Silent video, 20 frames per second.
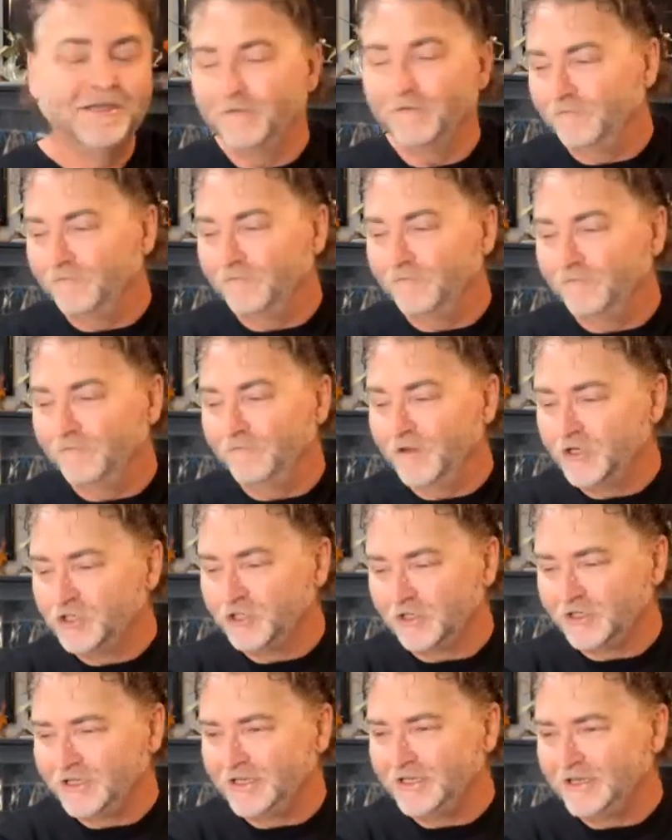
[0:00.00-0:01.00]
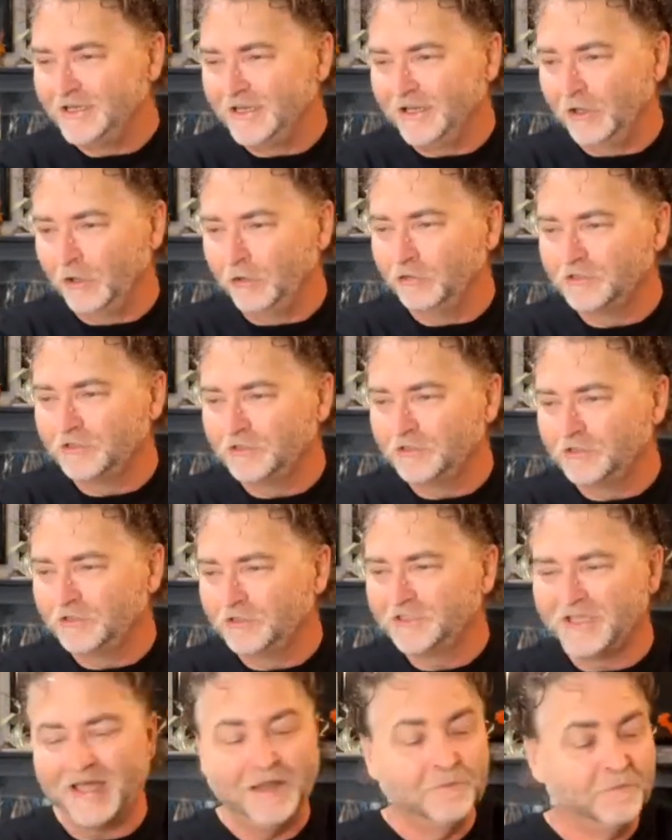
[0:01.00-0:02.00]
Visually looks
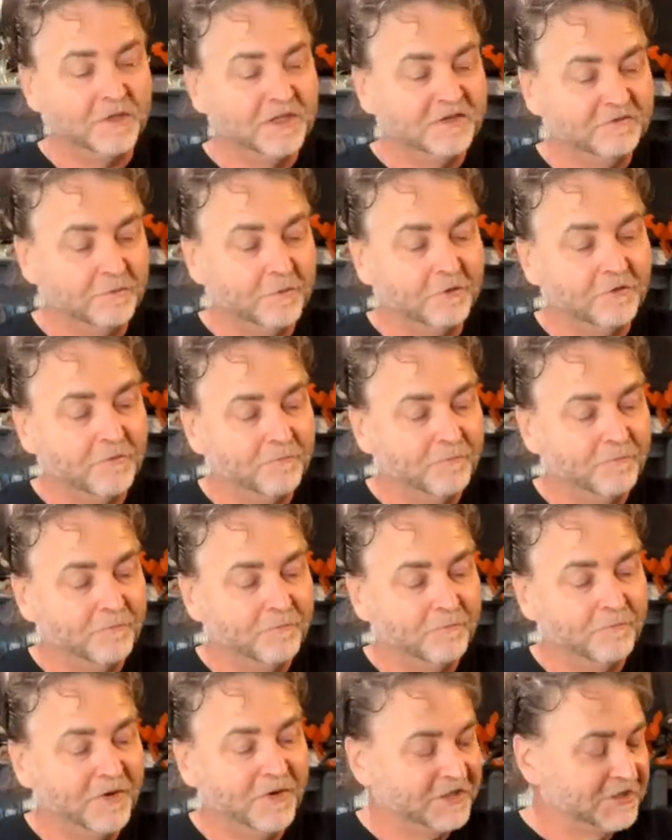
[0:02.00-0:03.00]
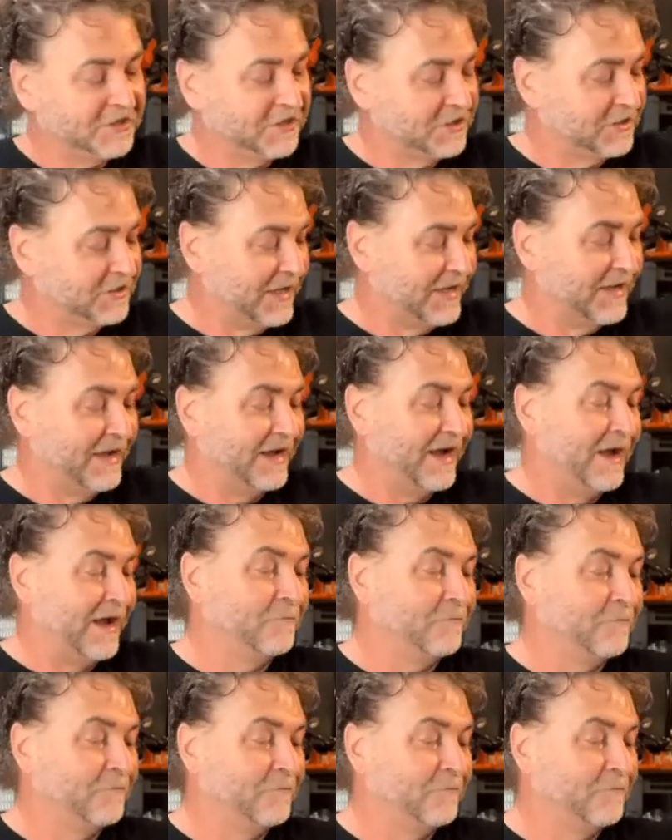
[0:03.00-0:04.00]
unbelievable, but it's just
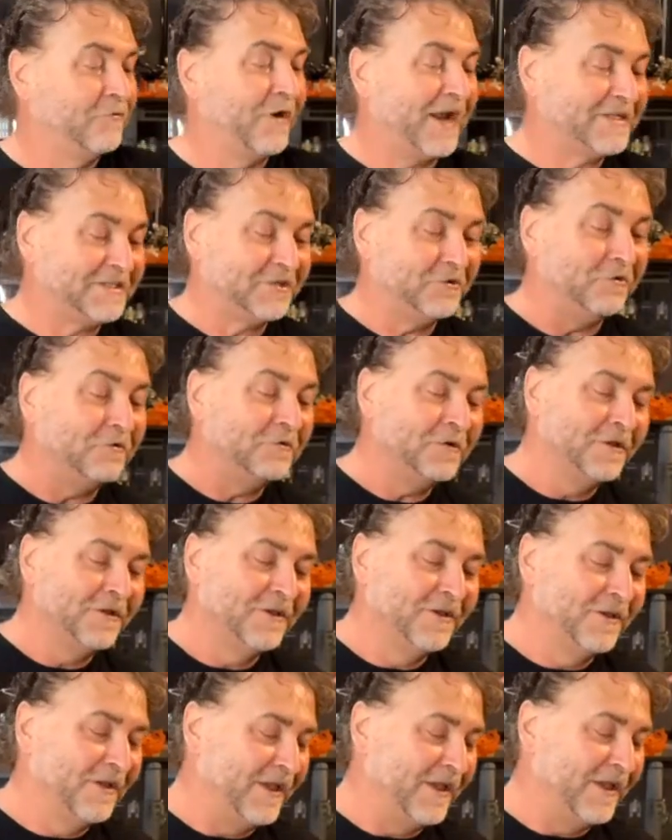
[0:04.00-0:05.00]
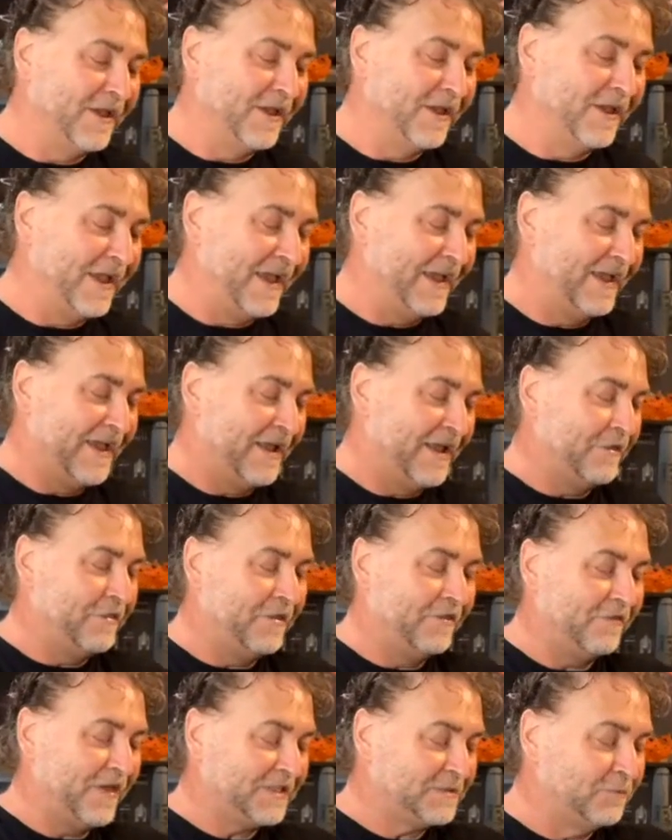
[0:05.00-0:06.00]
unpractical. And I think
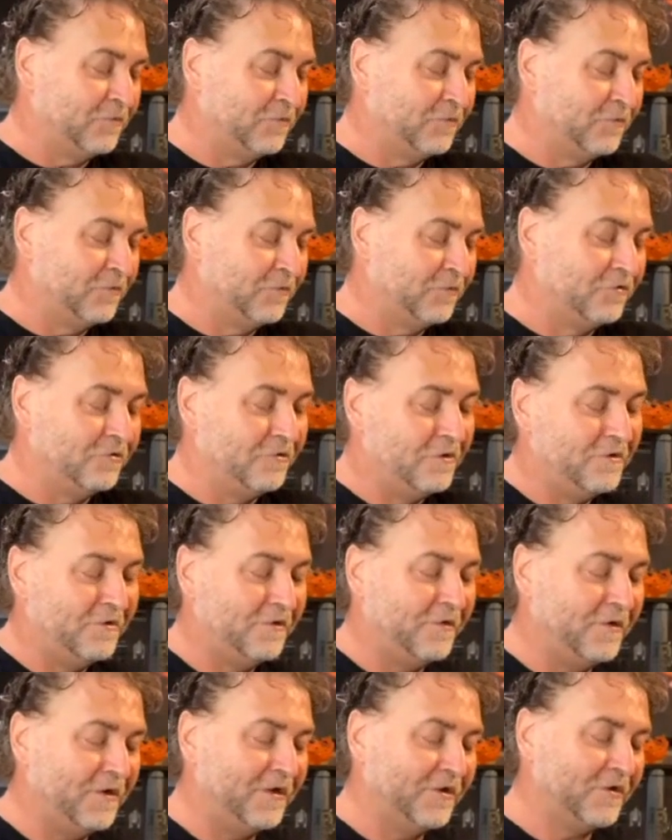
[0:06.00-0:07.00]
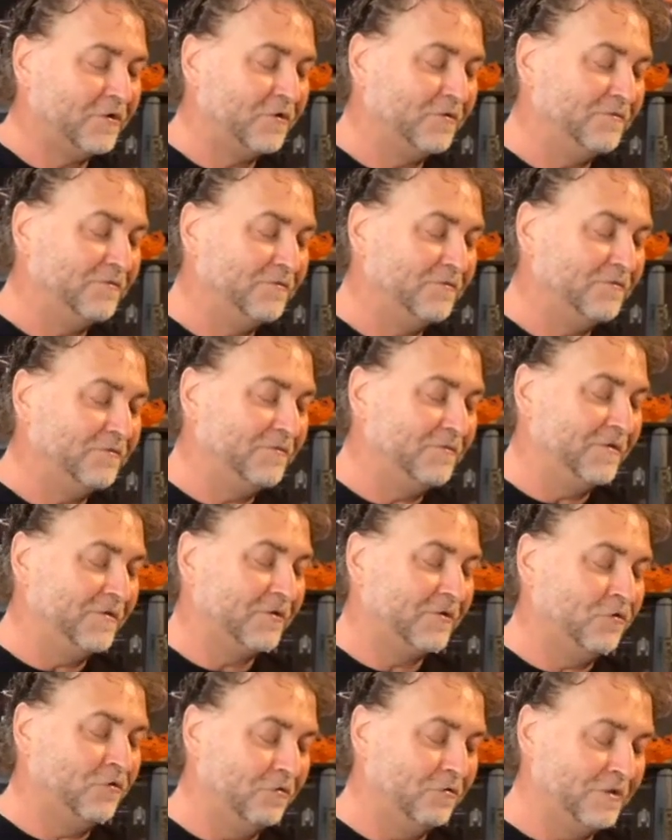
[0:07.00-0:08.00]
that's more
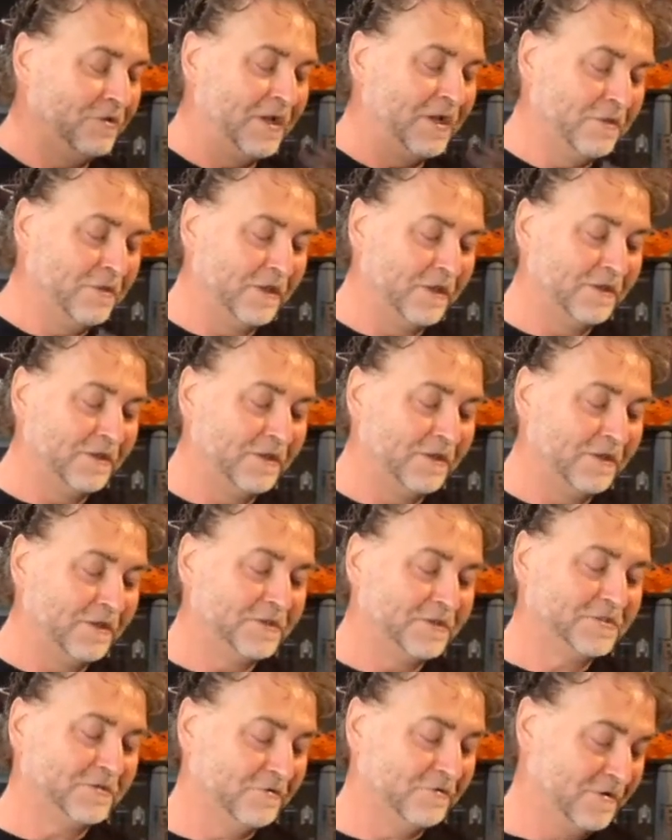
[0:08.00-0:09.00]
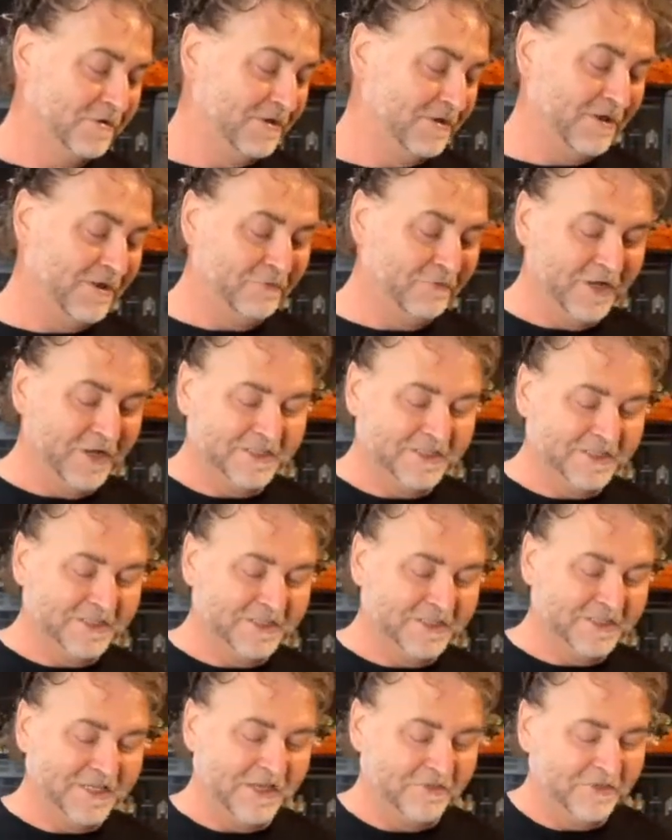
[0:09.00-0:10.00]
cool than anything. So I'm gonna take
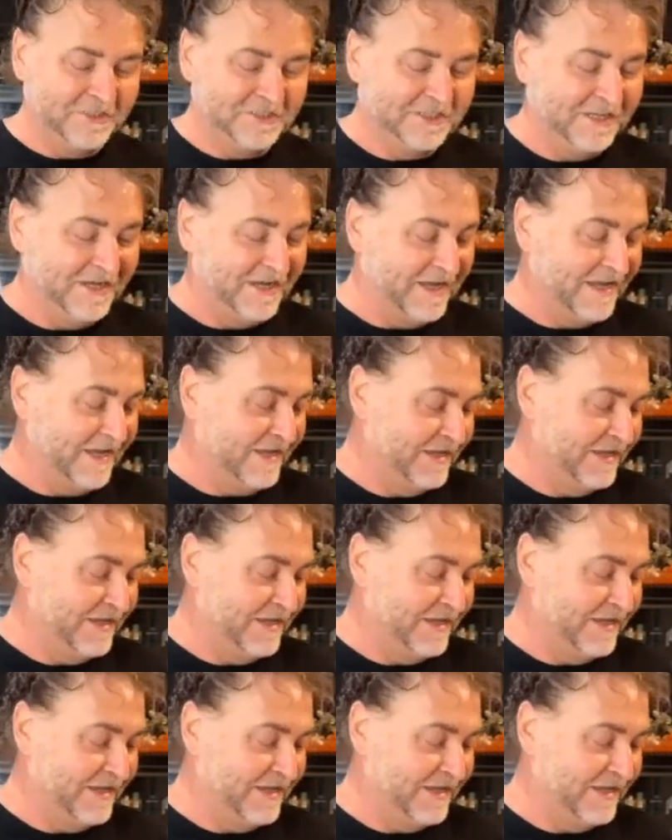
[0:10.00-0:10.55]
this guy